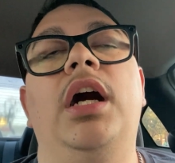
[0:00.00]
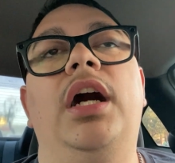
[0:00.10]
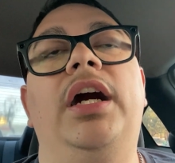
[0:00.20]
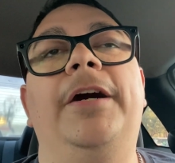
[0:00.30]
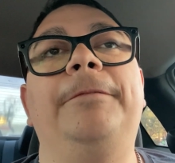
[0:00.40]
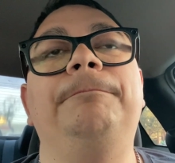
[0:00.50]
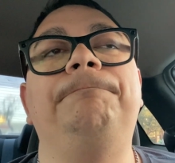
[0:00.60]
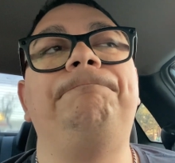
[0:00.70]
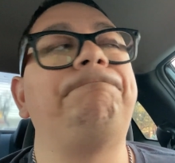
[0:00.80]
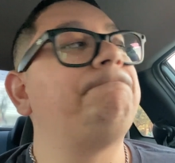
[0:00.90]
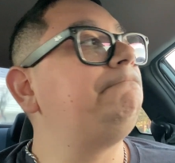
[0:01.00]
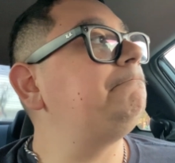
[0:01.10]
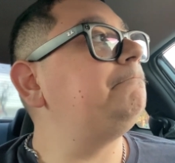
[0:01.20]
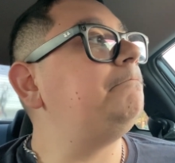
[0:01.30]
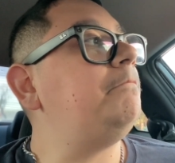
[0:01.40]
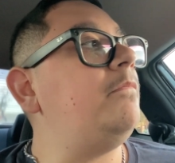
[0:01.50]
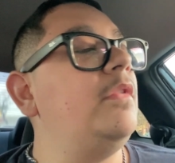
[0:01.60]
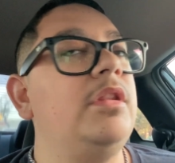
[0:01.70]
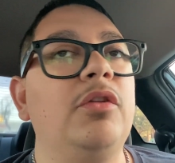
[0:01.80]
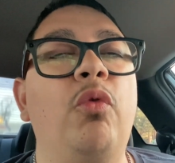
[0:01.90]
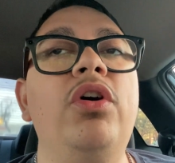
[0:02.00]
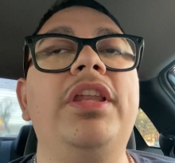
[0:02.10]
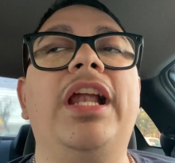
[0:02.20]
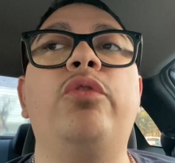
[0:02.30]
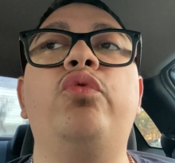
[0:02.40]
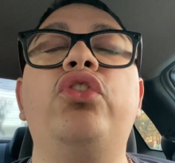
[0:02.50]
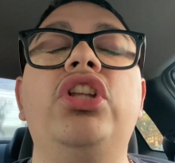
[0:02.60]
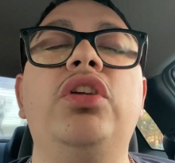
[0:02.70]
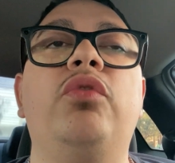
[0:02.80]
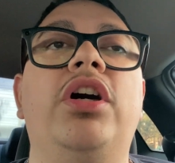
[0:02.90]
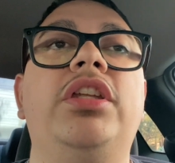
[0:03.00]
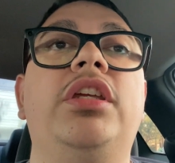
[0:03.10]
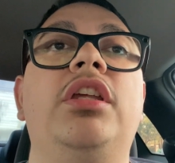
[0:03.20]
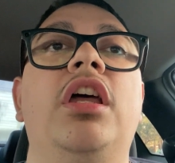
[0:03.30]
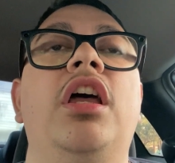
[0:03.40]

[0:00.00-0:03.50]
Um, the one that I really wanted